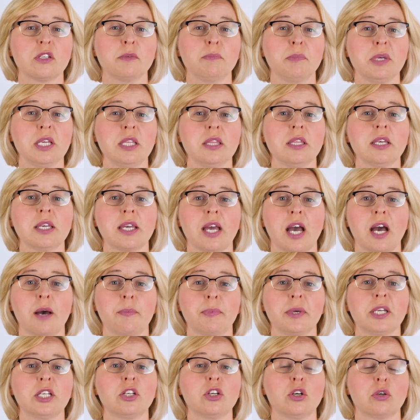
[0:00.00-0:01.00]
to meet the
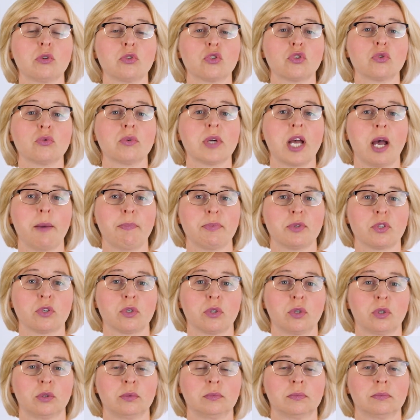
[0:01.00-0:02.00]
gap in cultural
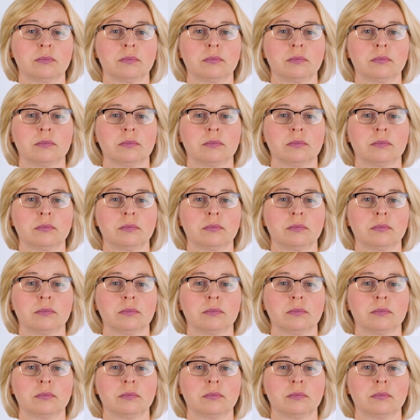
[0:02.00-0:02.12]
capital?